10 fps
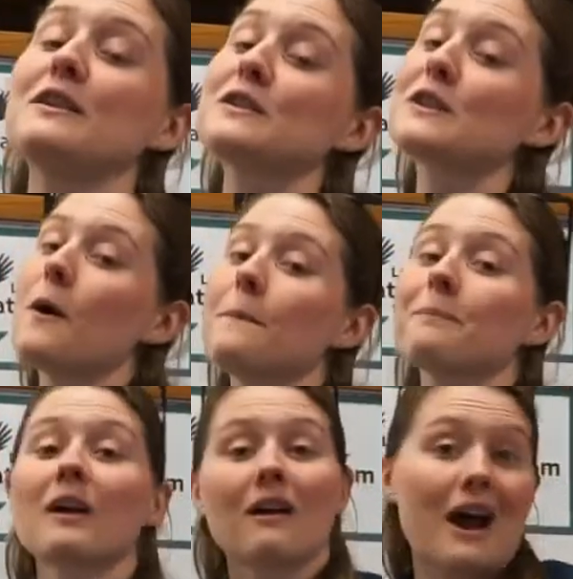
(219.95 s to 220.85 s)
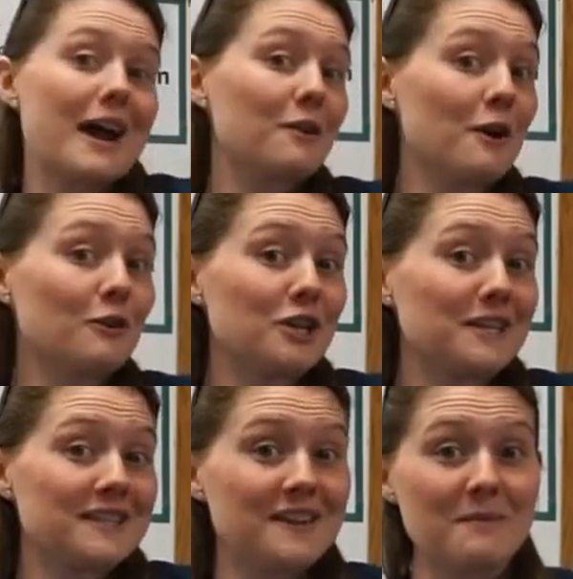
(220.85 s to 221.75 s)
So I don't know,
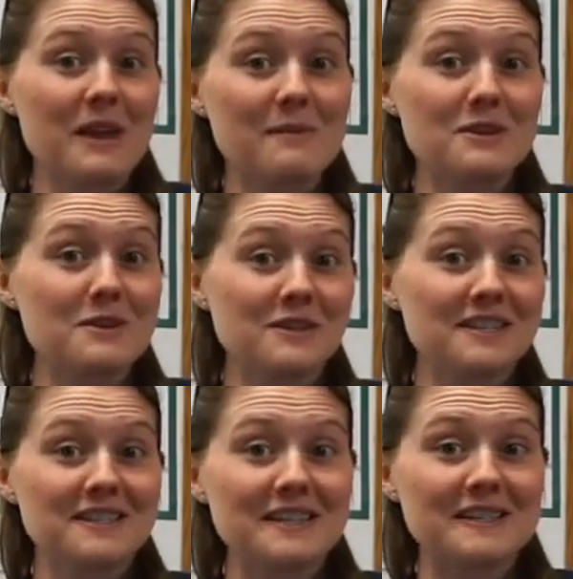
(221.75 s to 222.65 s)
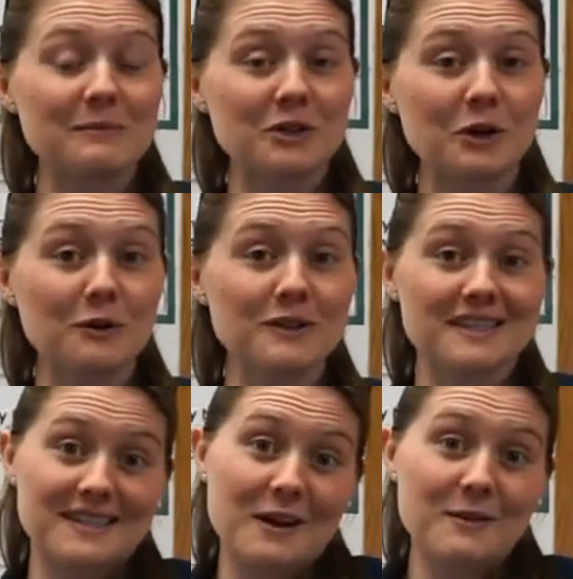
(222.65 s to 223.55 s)
Jessica, maybe you did see some toads.
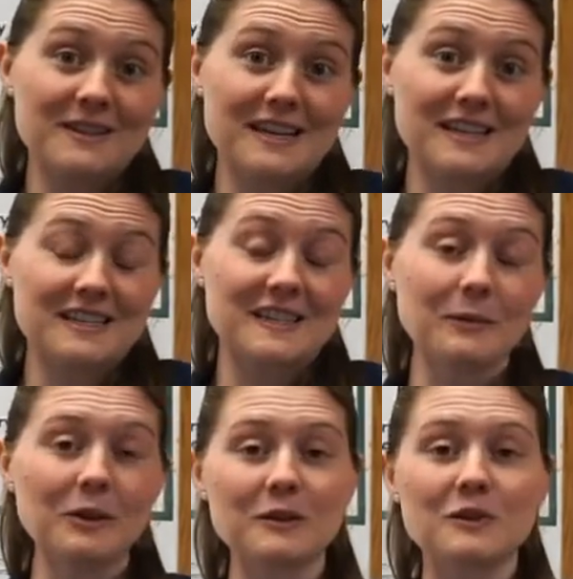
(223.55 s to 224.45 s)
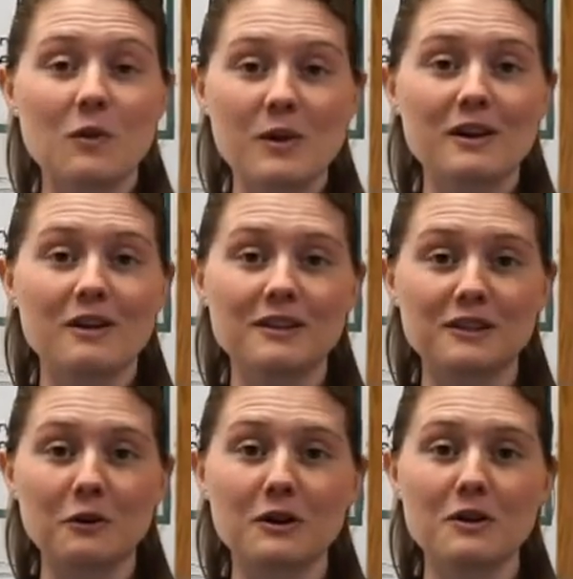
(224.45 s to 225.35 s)
It sounds like it's similar to what we call the
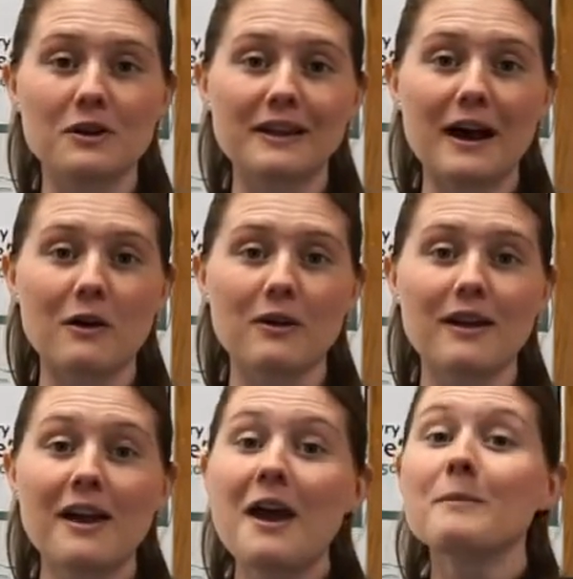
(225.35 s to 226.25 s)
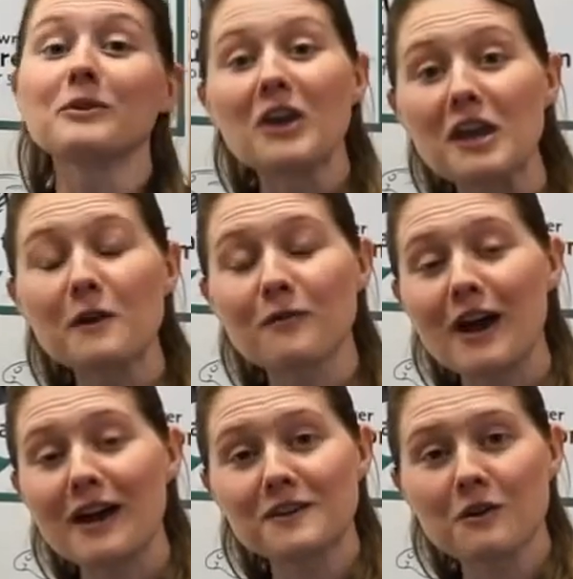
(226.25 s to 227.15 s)
toadeo at Lowry. But thank you for
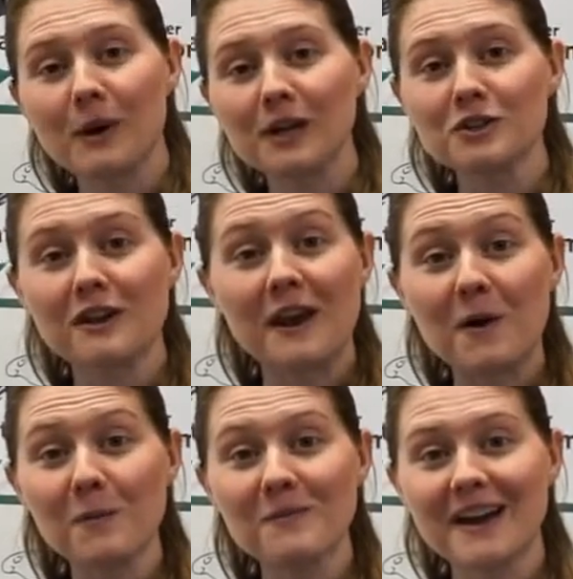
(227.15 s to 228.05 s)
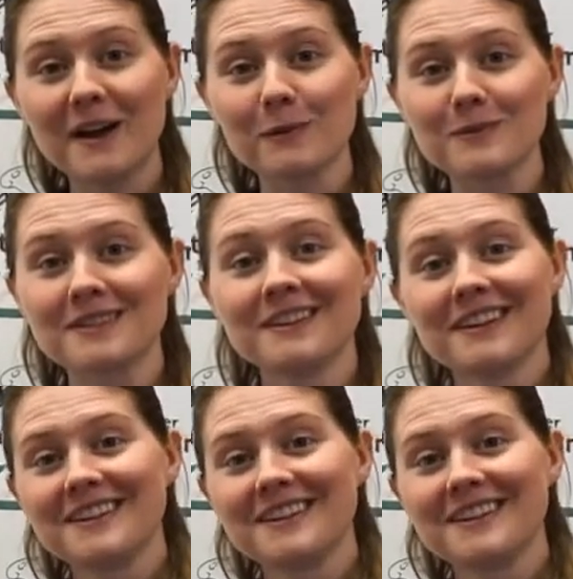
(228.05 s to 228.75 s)
asking your question, and I hope that helps.